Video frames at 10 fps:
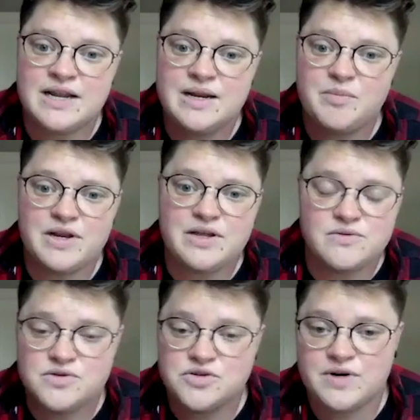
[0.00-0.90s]
anybody
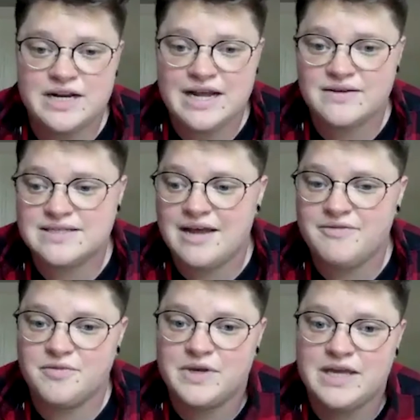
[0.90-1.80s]
who's joining outside
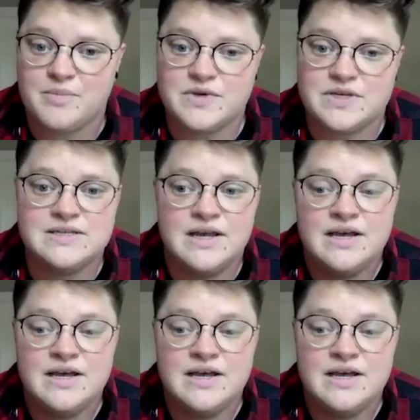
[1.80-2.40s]
from a campus